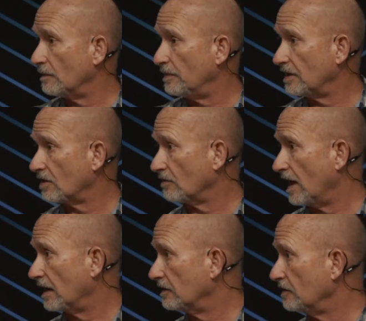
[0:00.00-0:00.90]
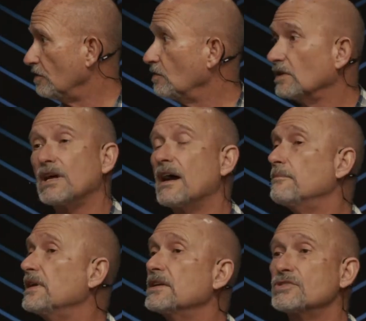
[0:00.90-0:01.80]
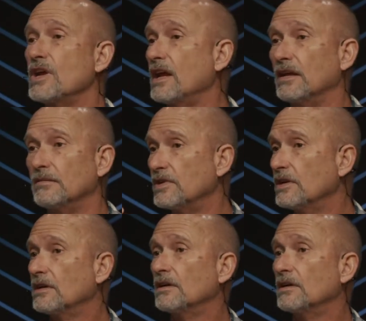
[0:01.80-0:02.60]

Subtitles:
to be correct. You will not be ashamed